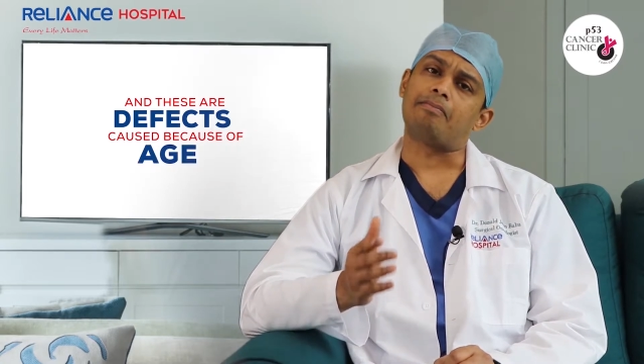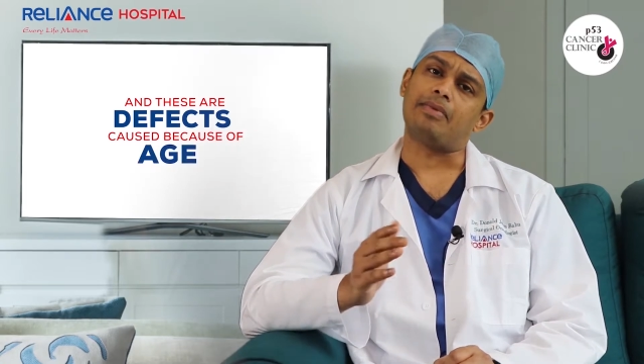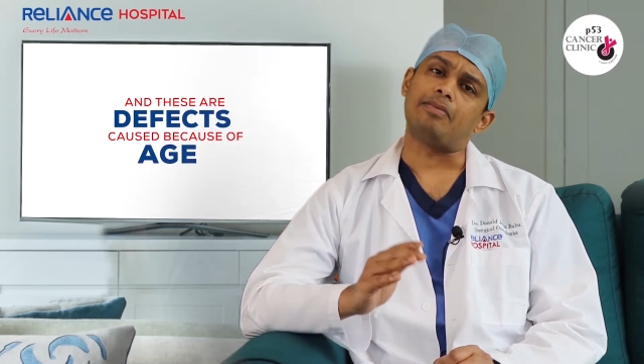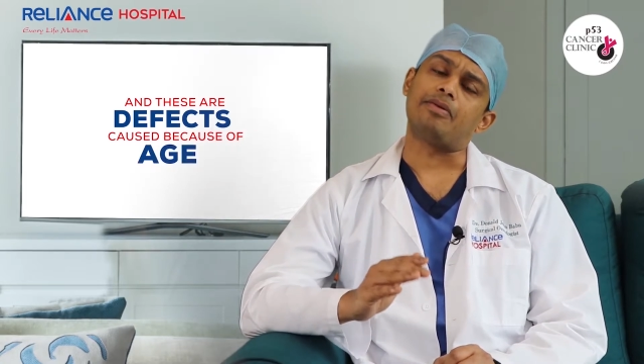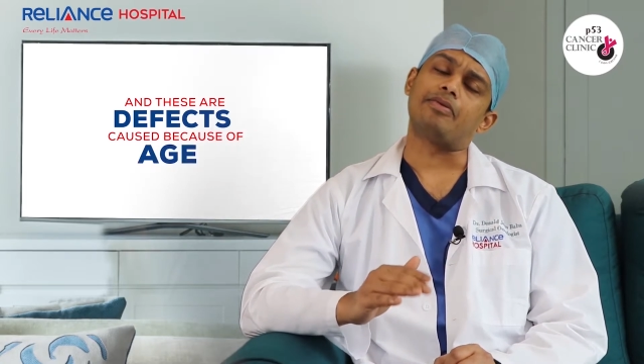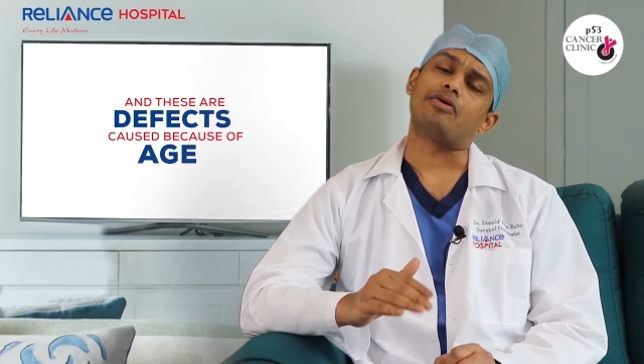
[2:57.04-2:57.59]

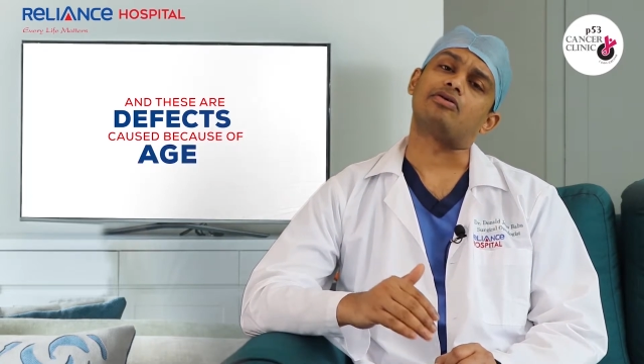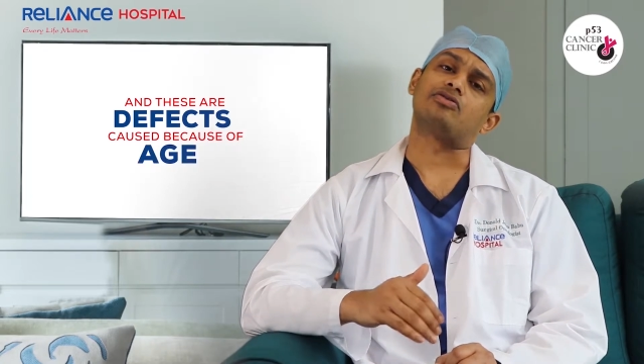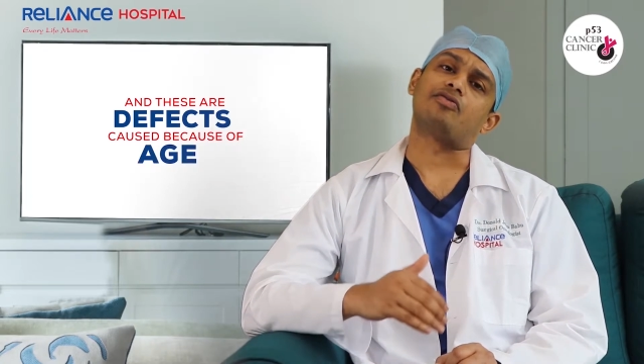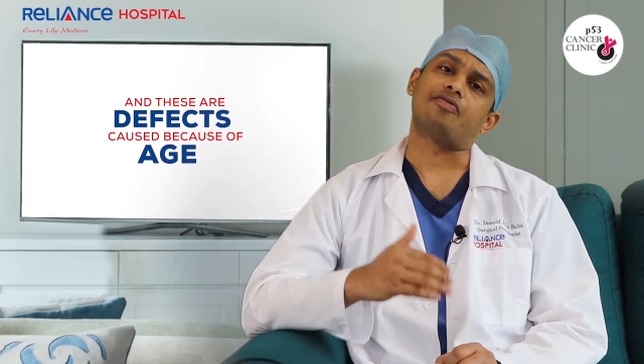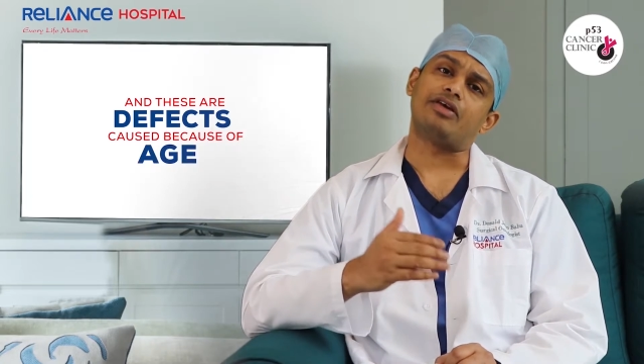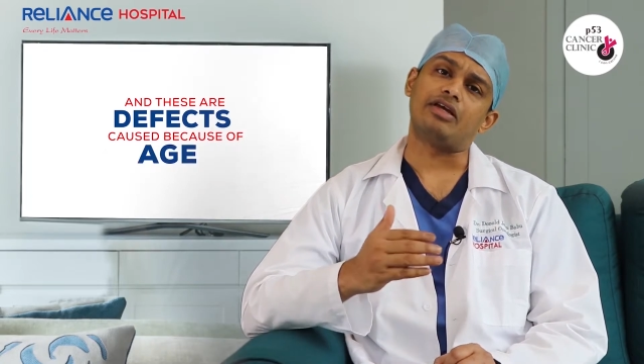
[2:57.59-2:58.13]
maybe because
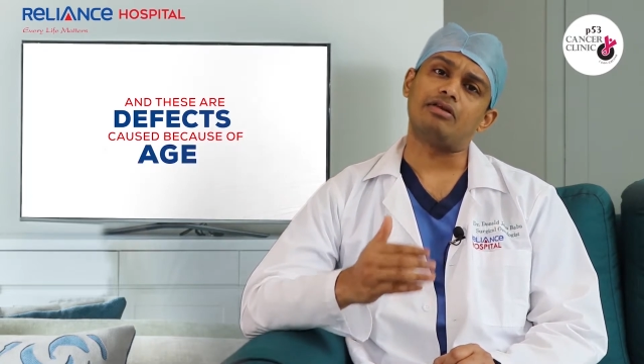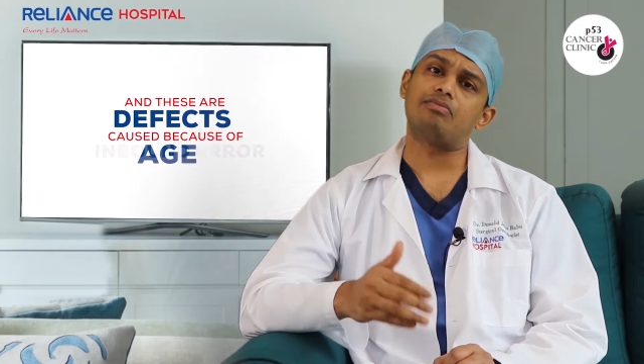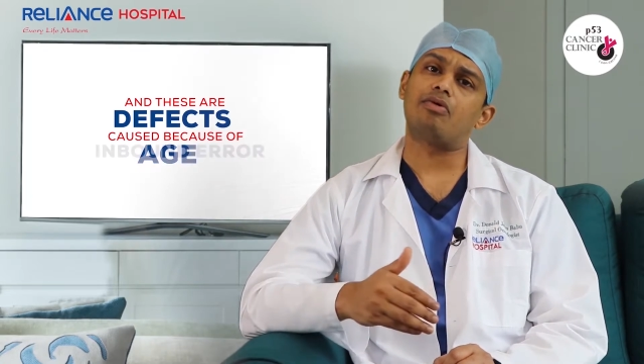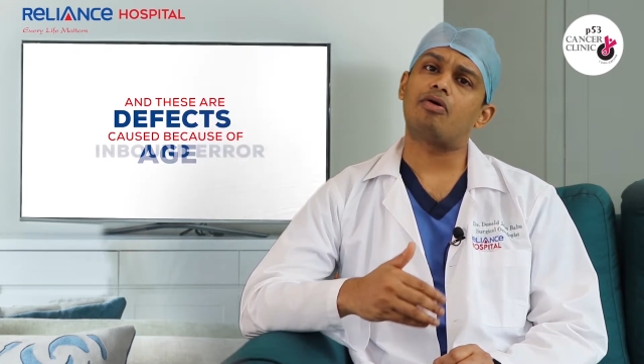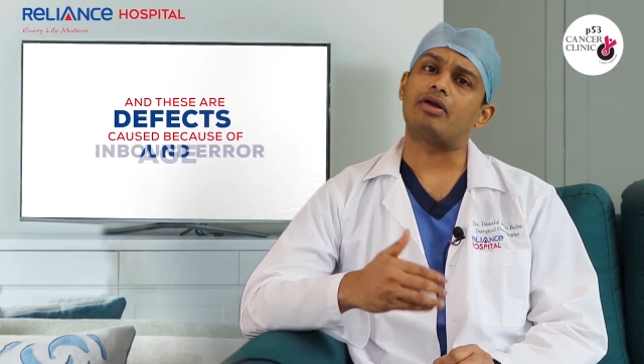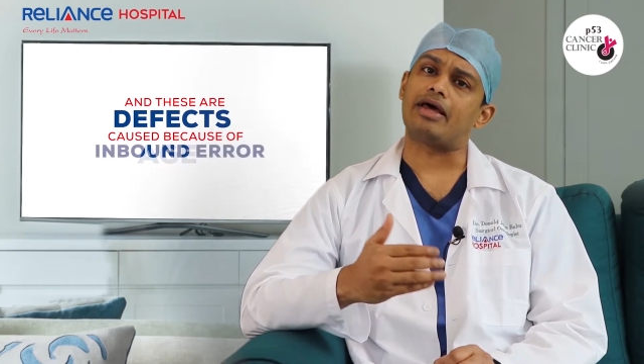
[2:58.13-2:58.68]
of
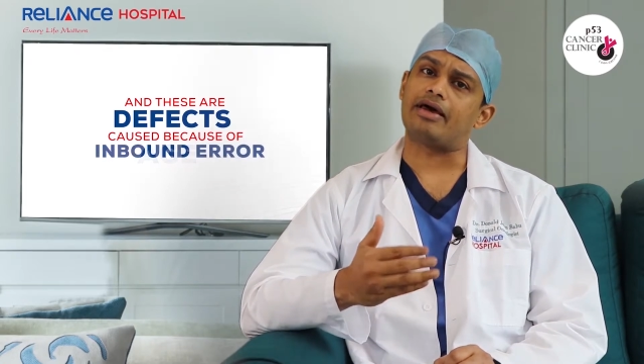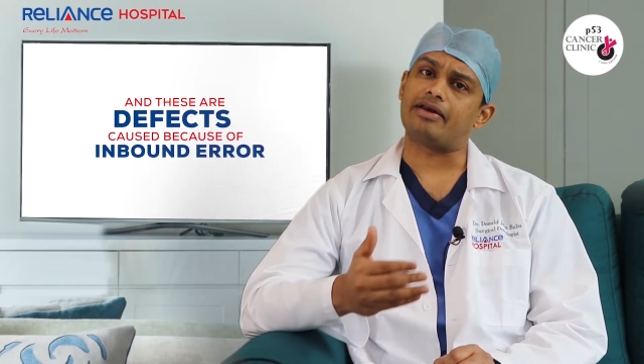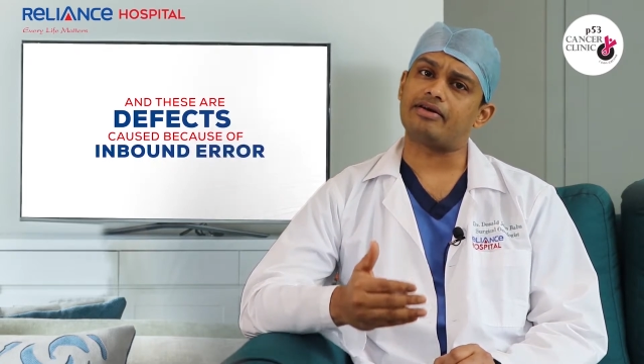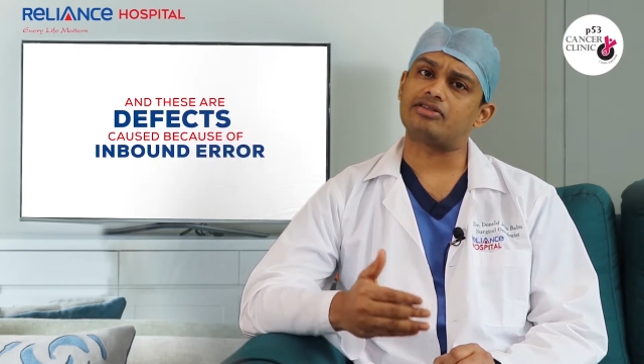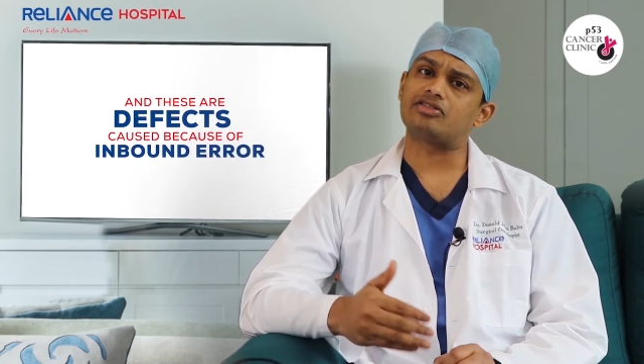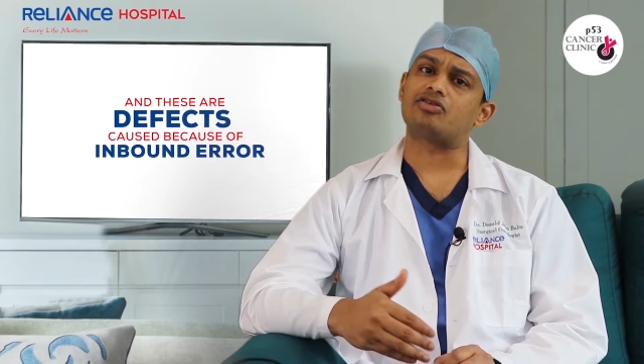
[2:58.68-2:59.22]
inborn
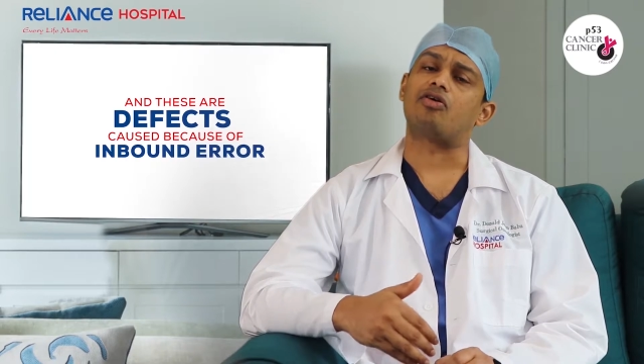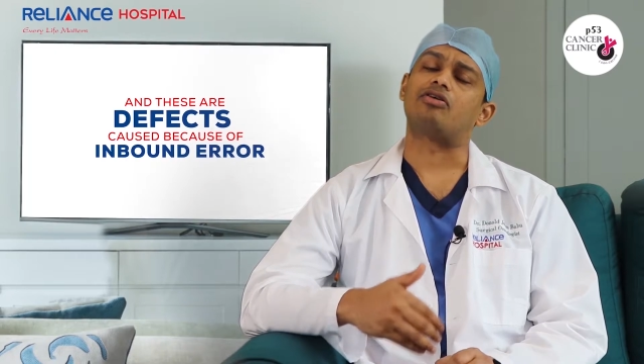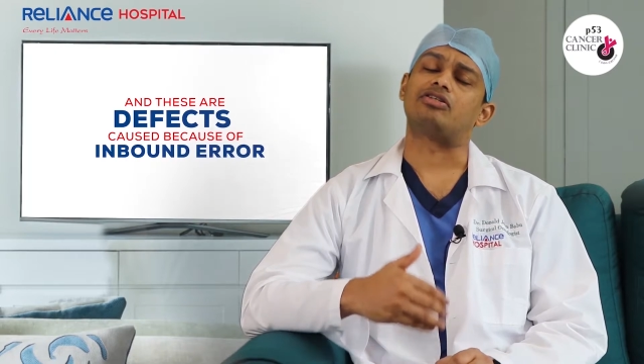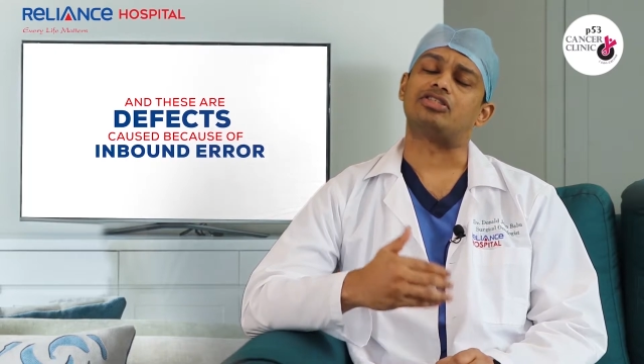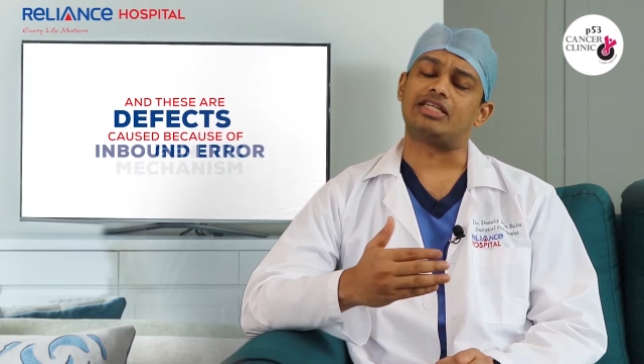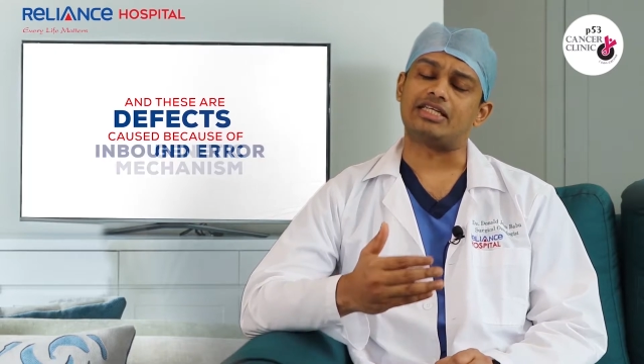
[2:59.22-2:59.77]
errors or
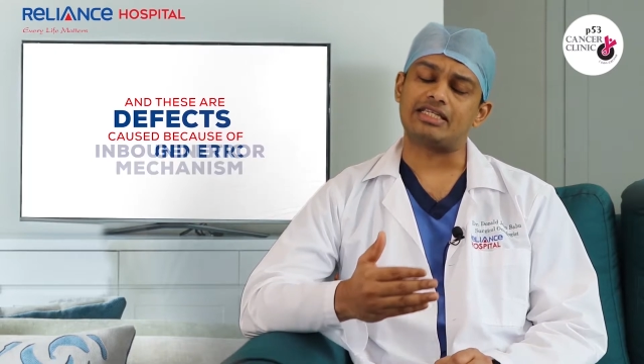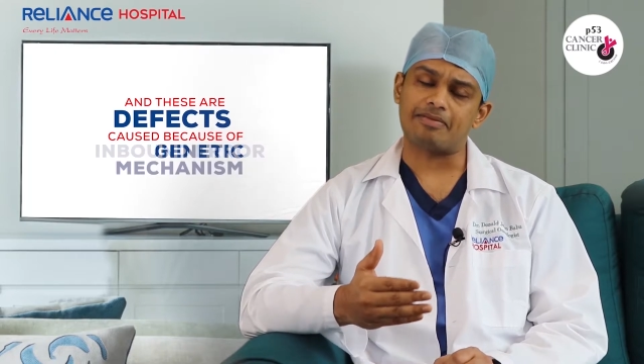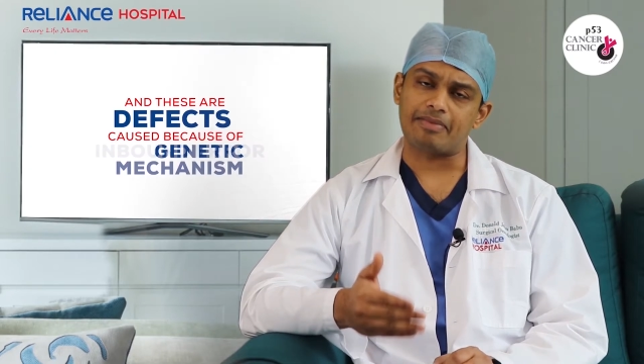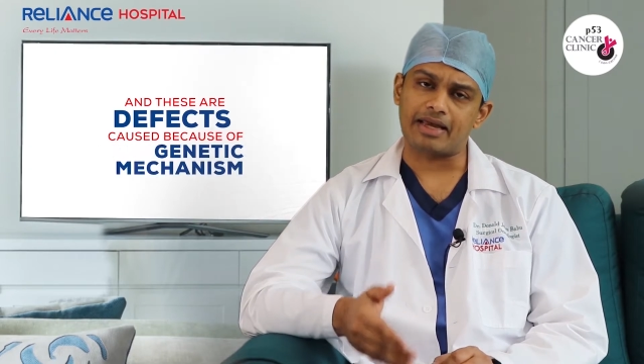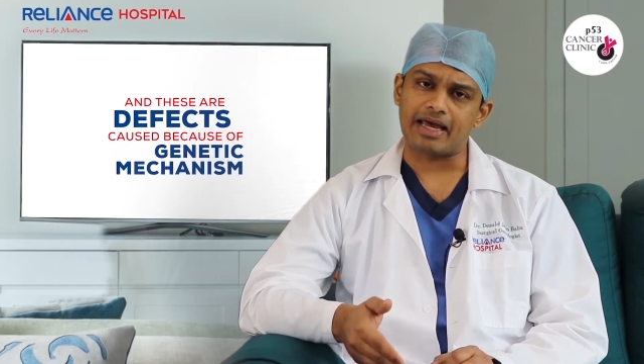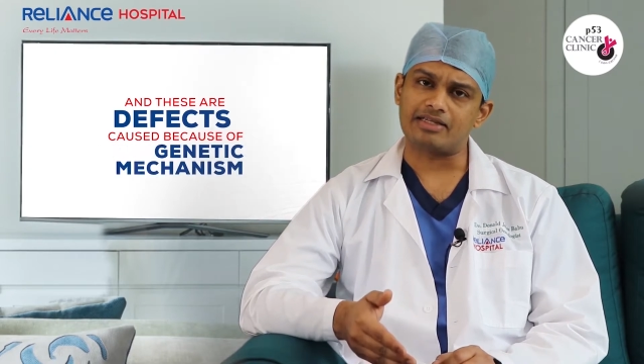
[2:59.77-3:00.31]
genetic
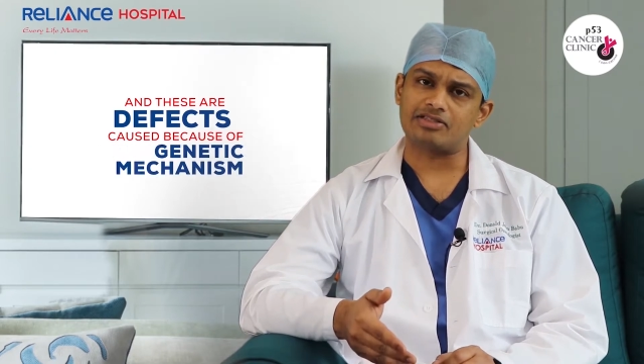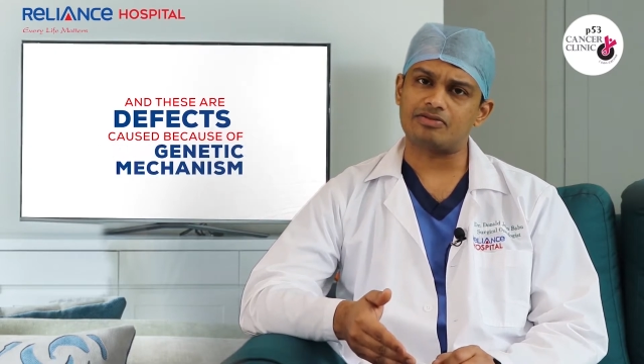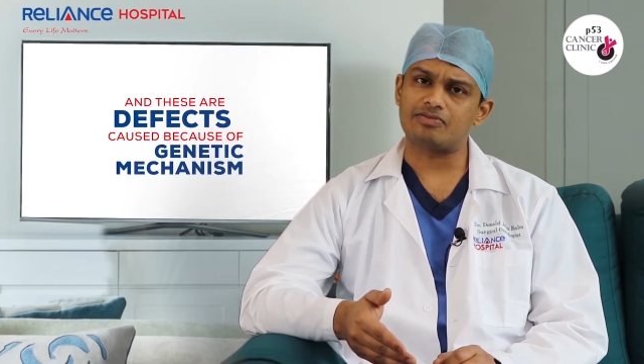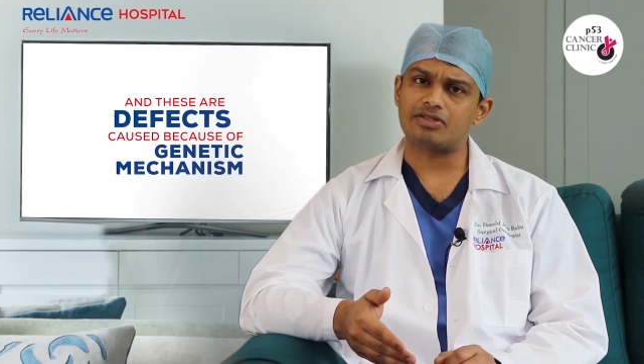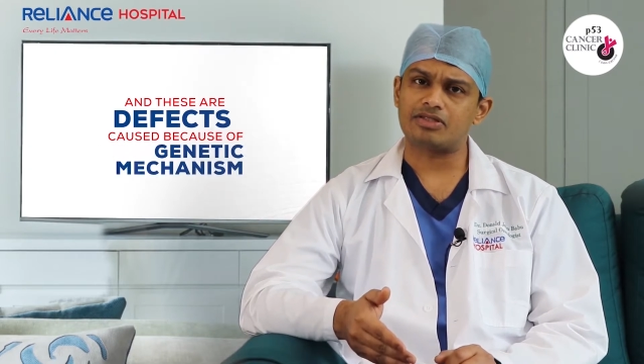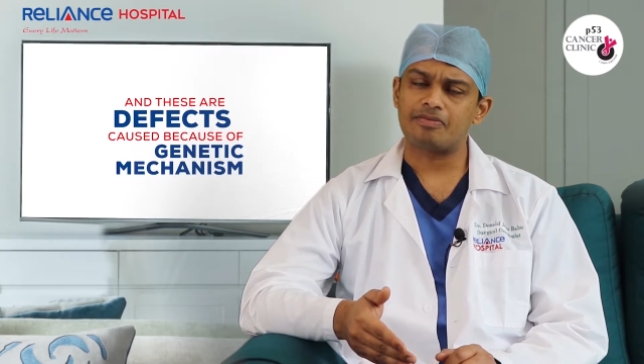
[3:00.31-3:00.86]

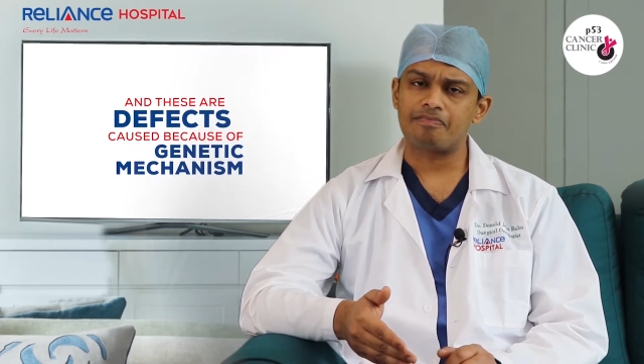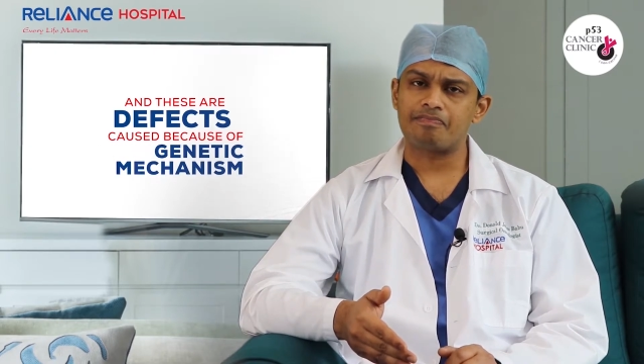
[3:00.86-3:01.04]
mechanisms,